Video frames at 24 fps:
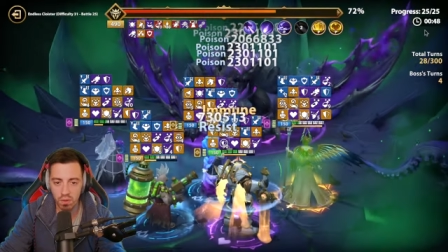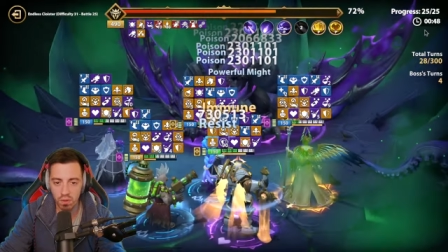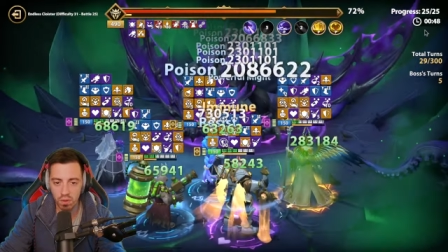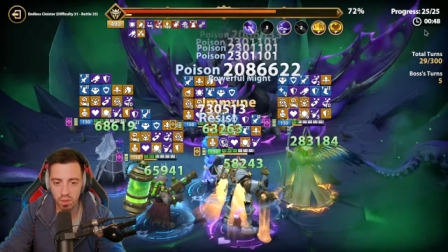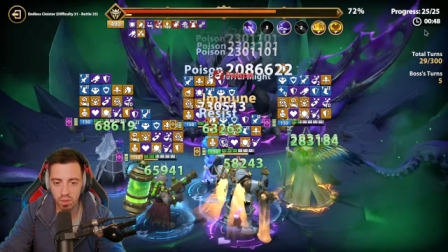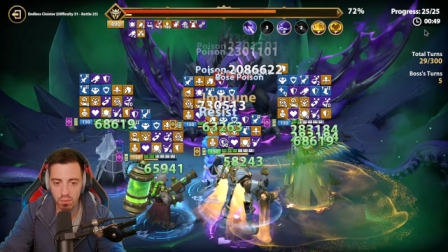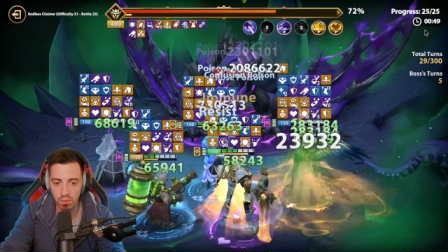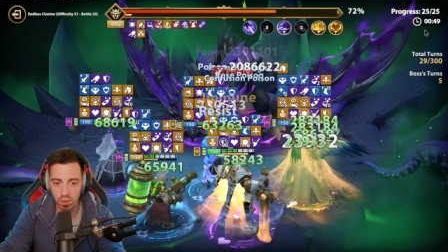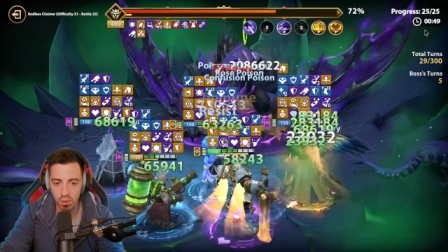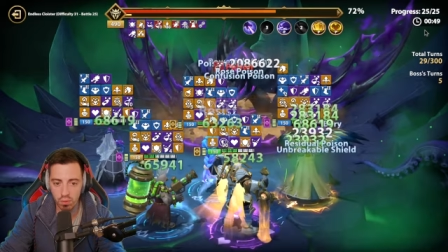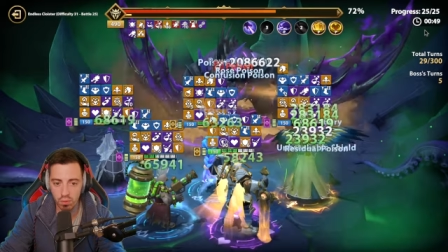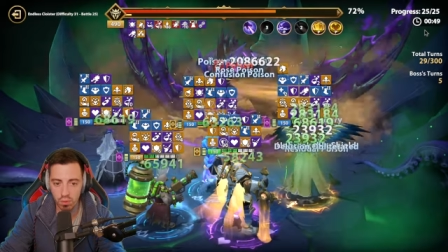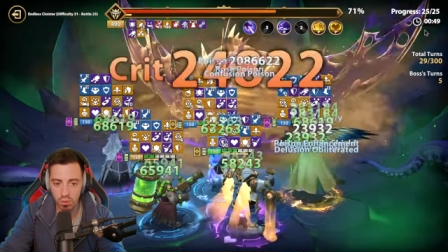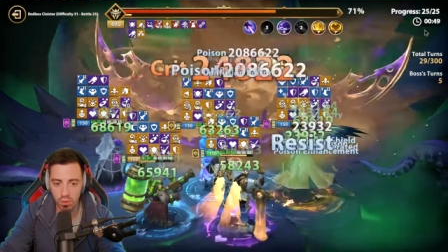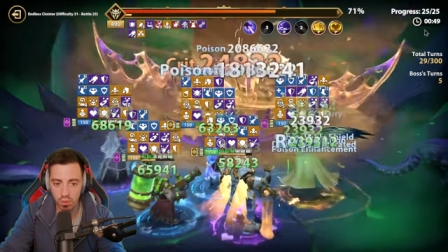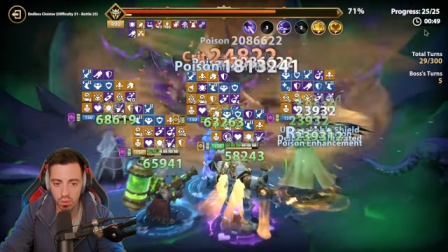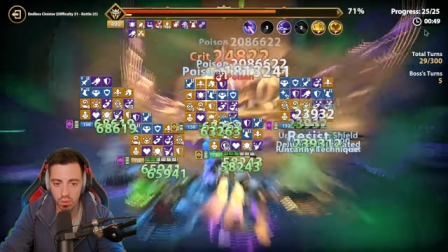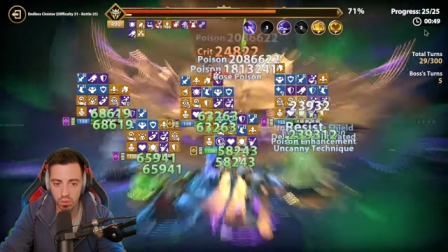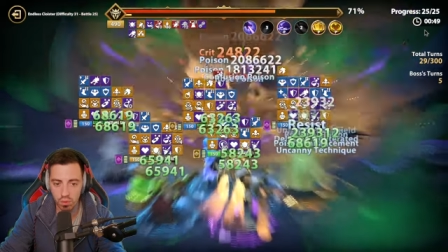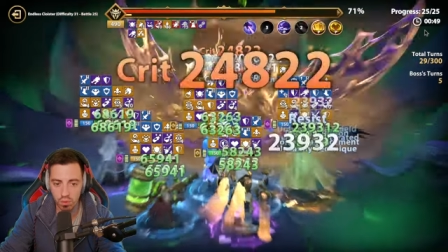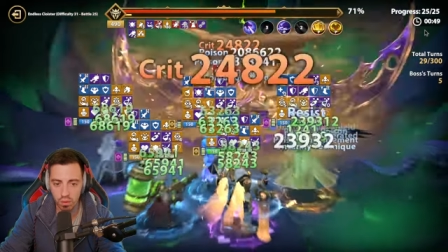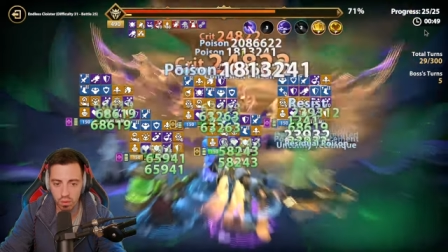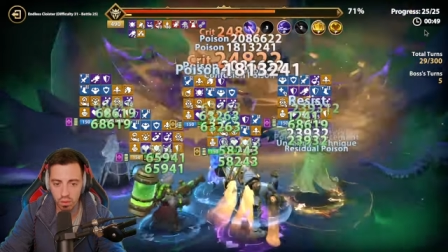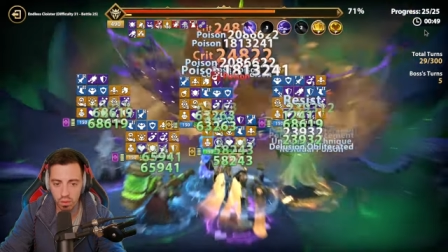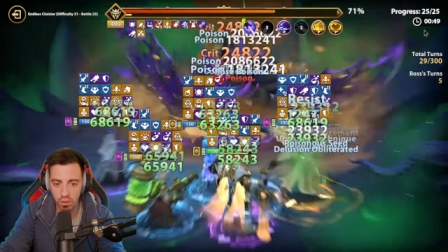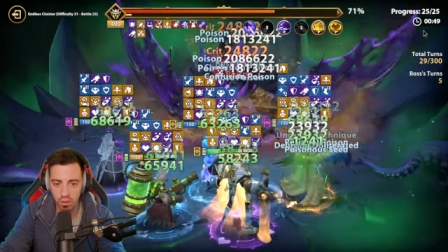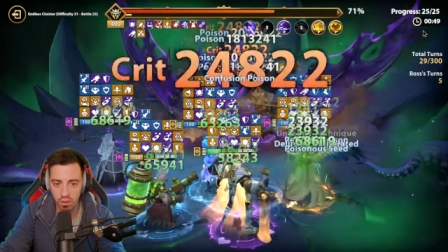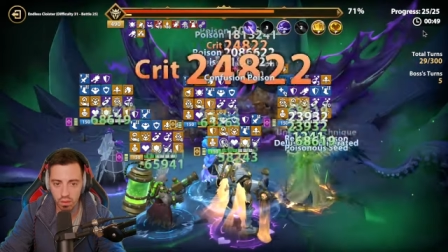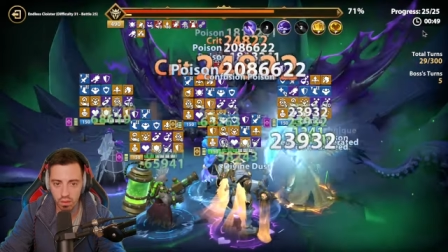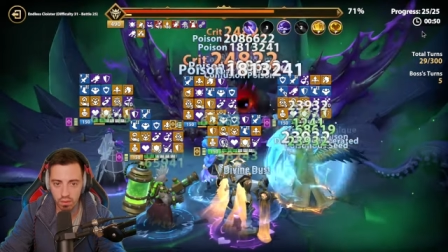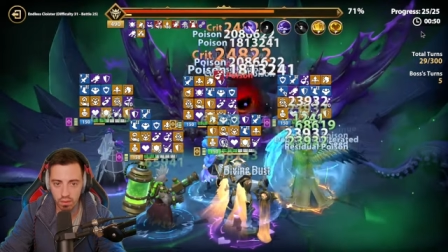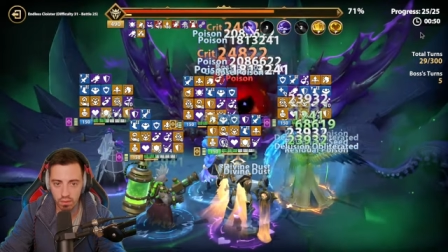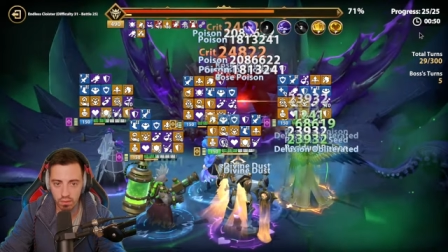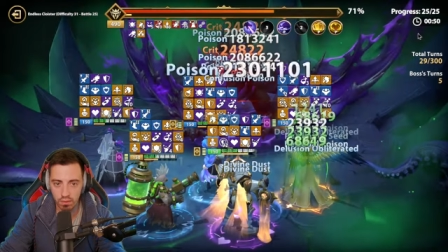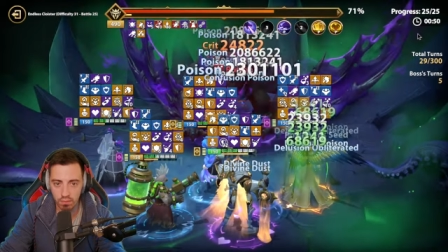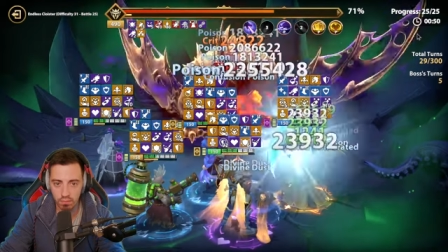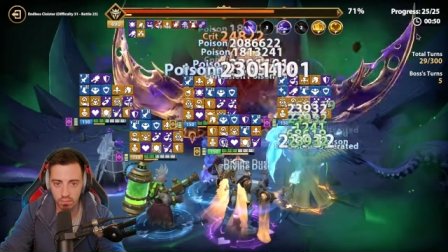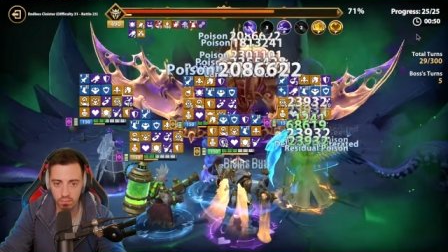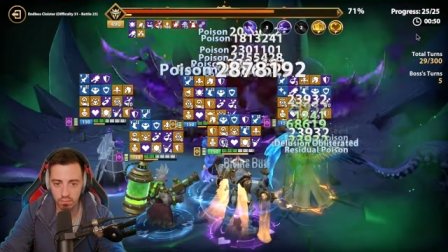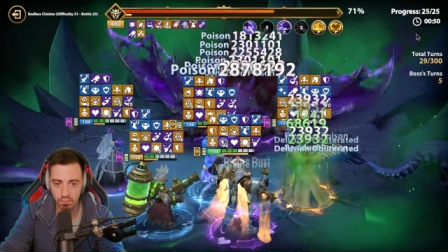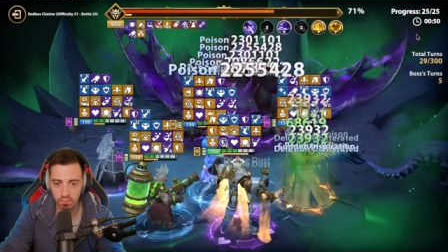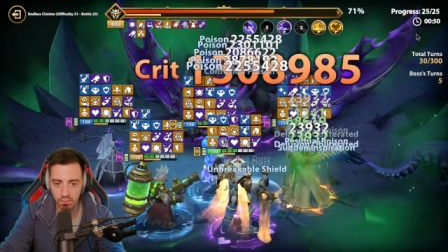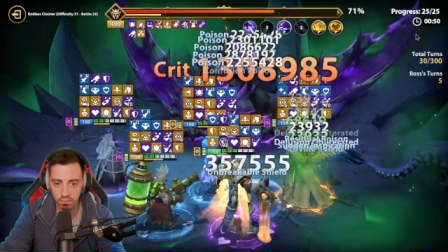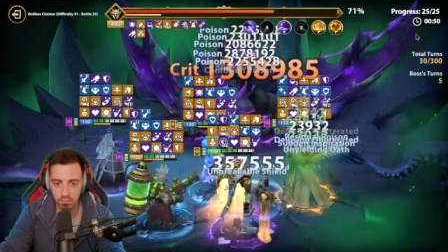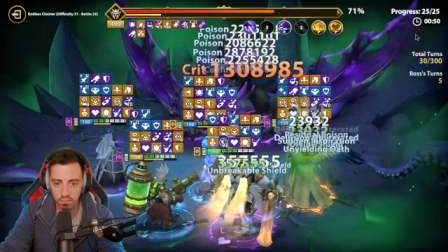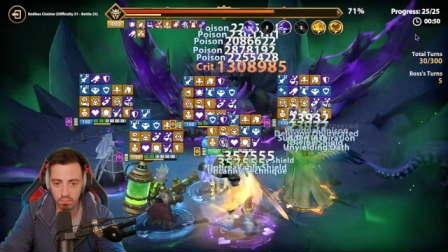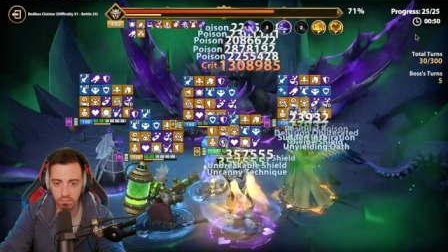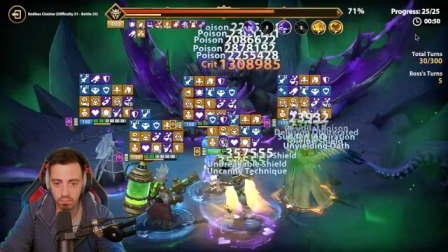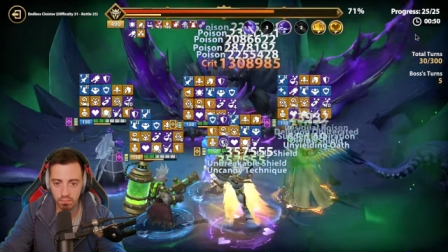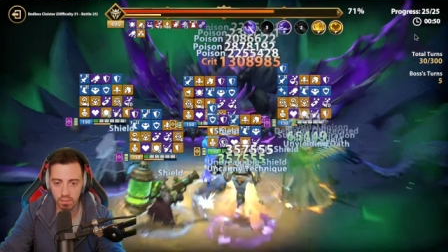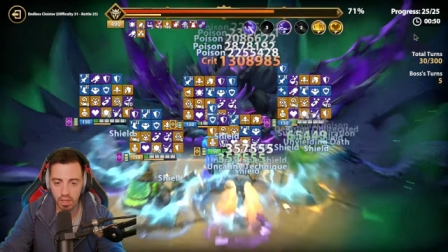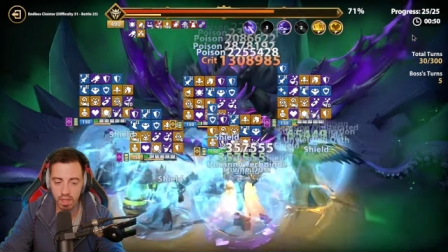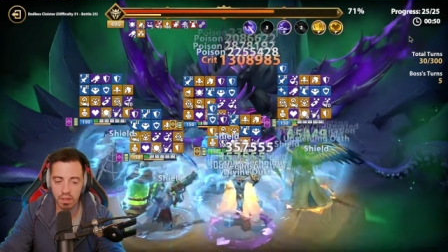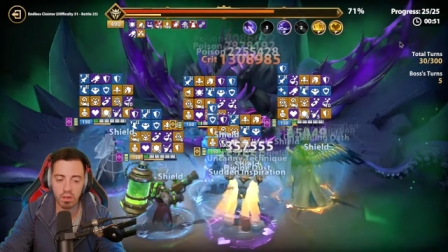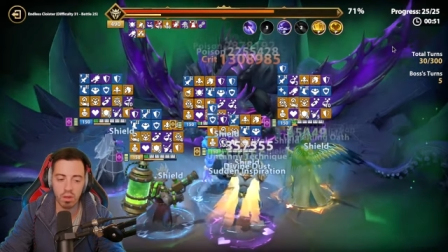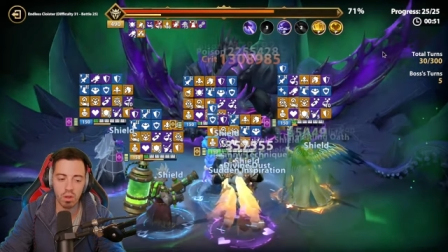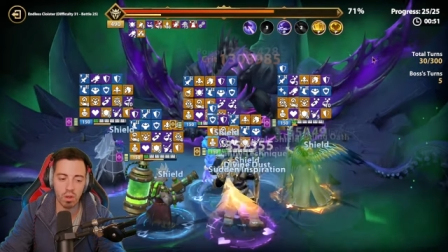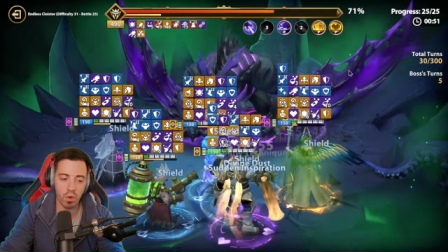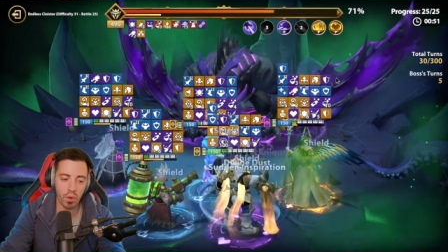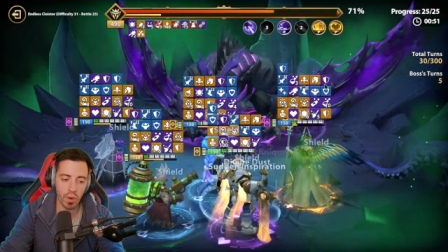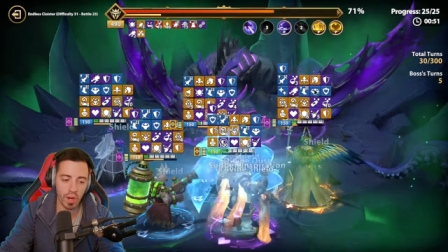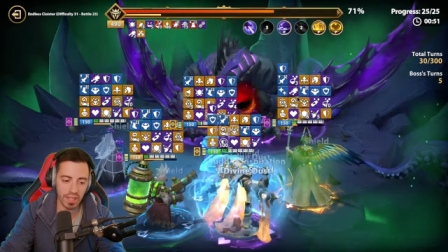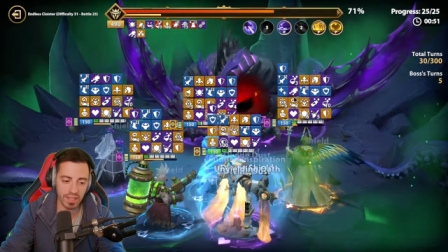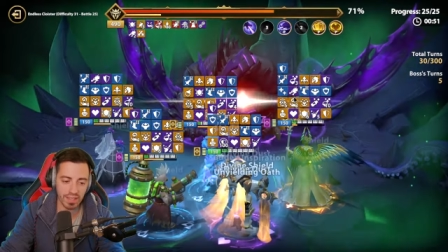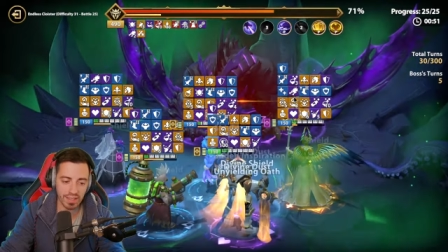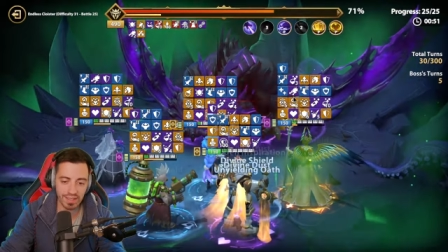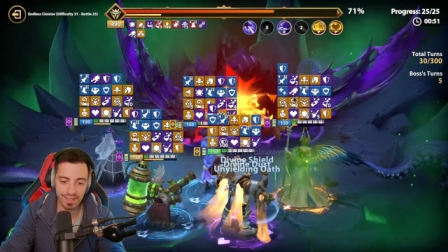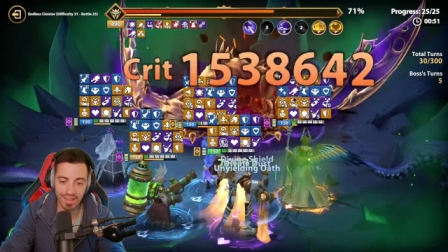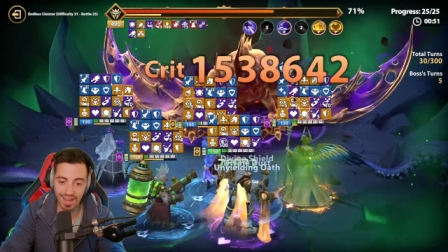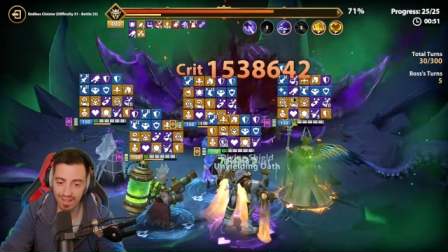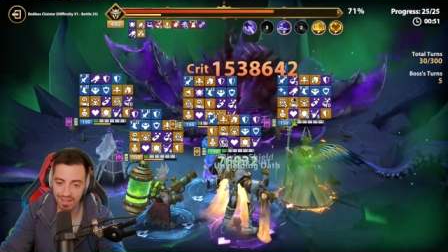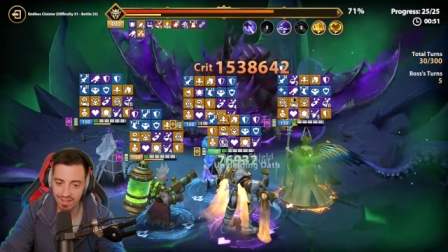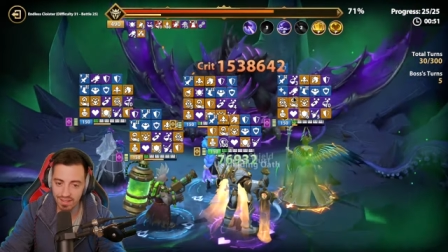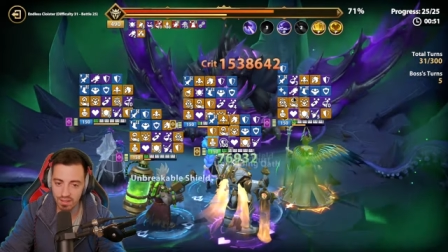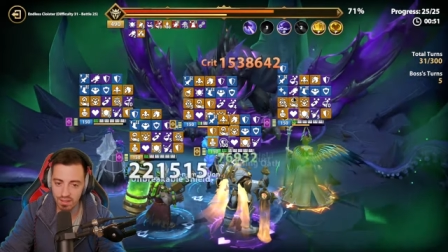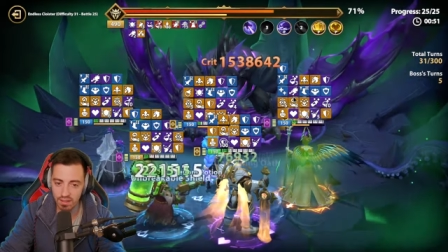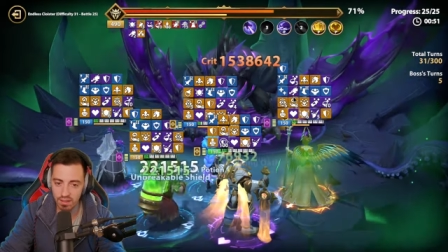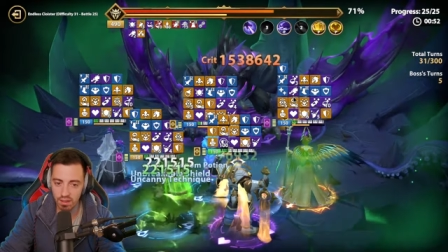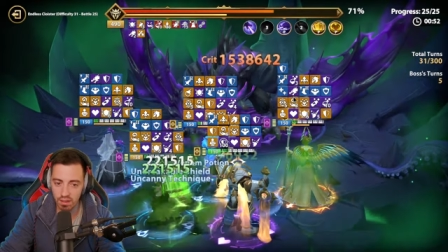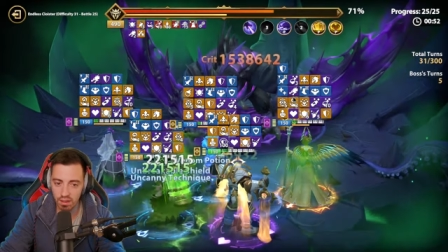heroes and the correct stats.